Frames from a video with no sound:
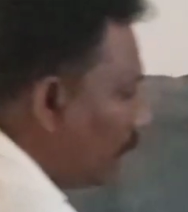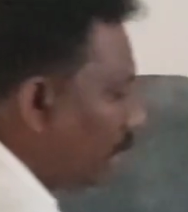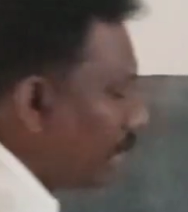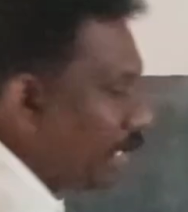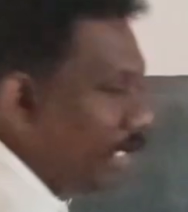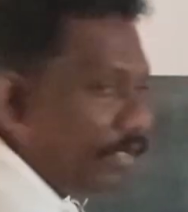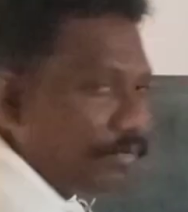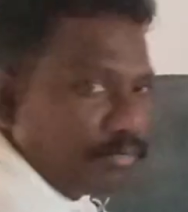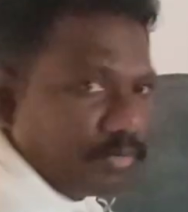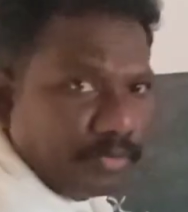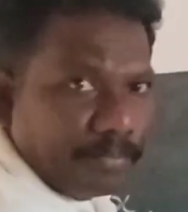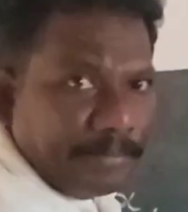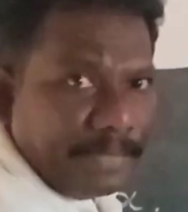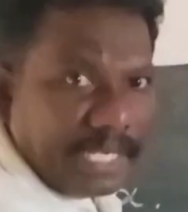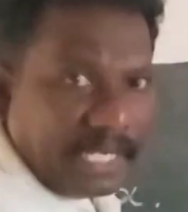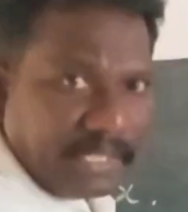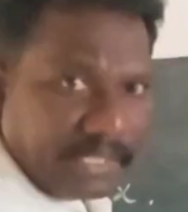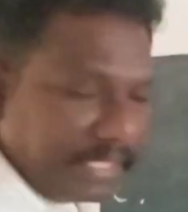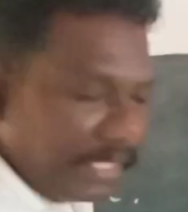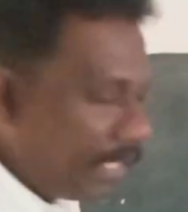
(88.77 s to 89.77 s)
and it would
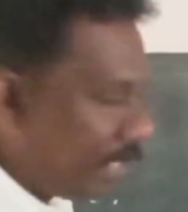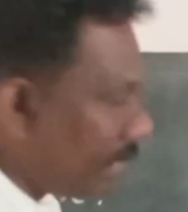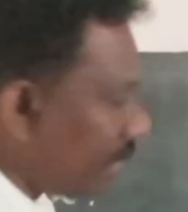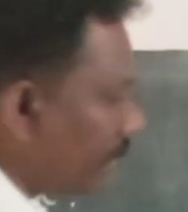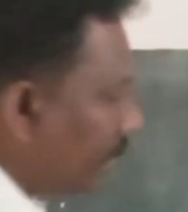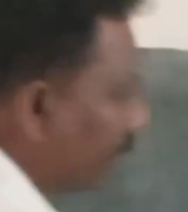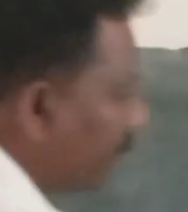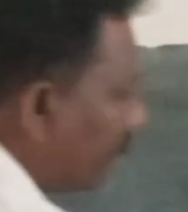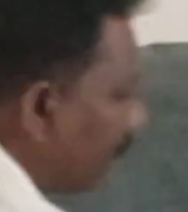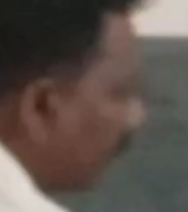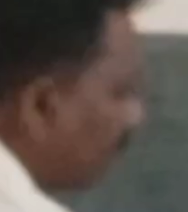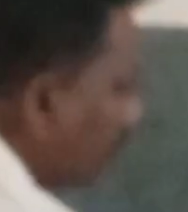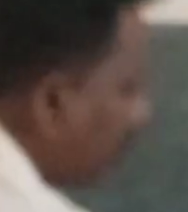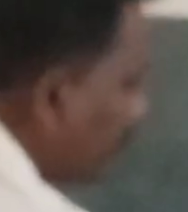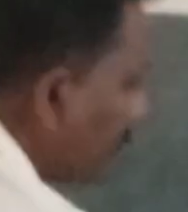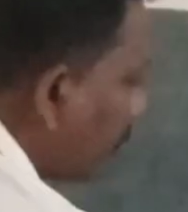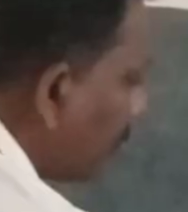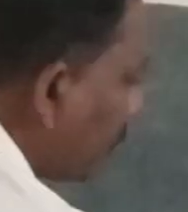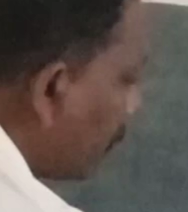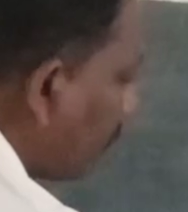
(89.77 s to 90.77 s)
mean that it
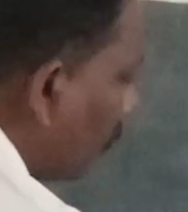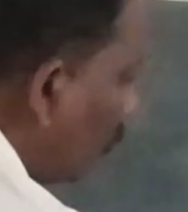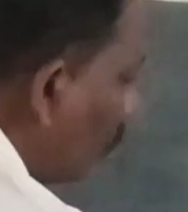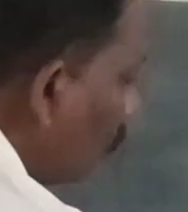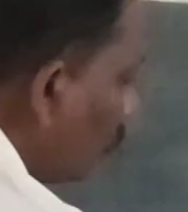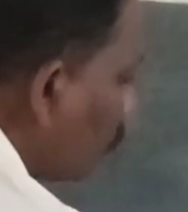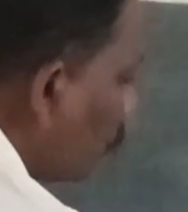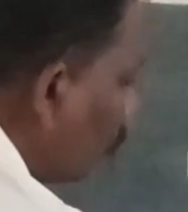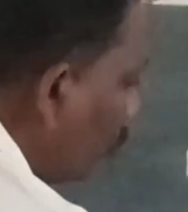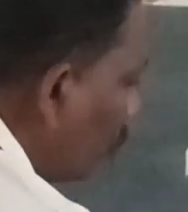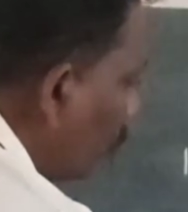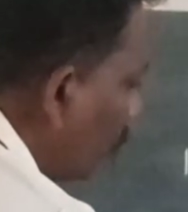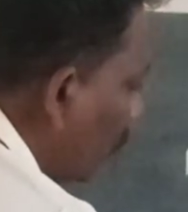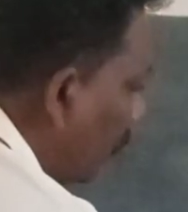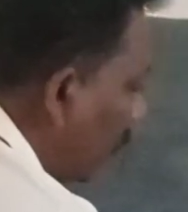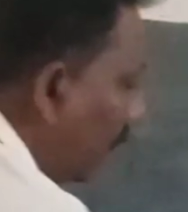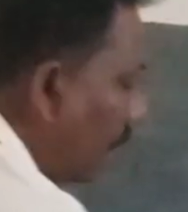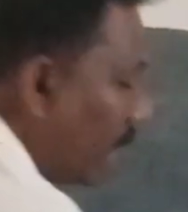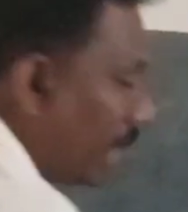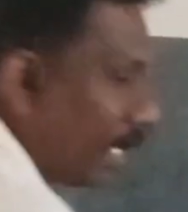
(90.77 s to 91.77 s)
is also
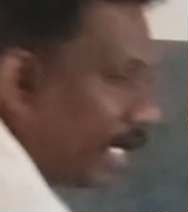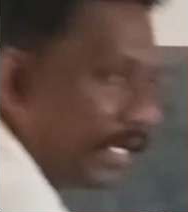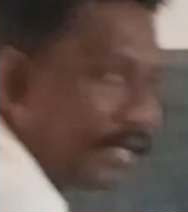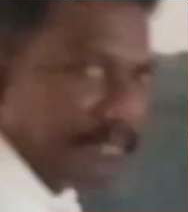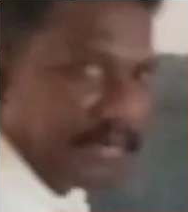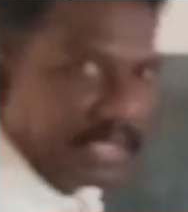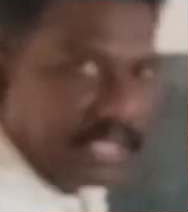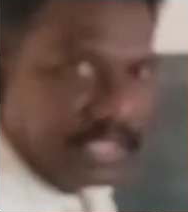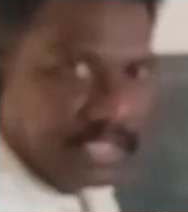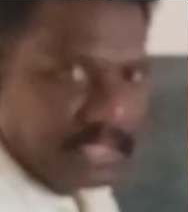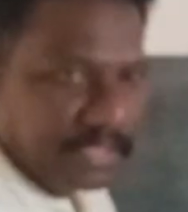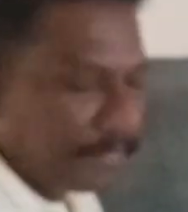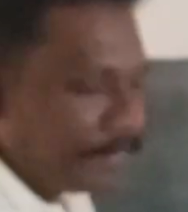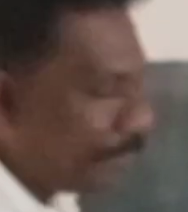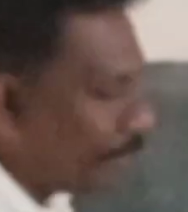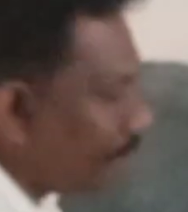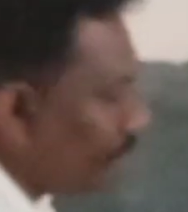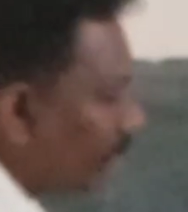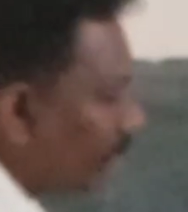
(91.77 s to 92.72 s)
in a negative x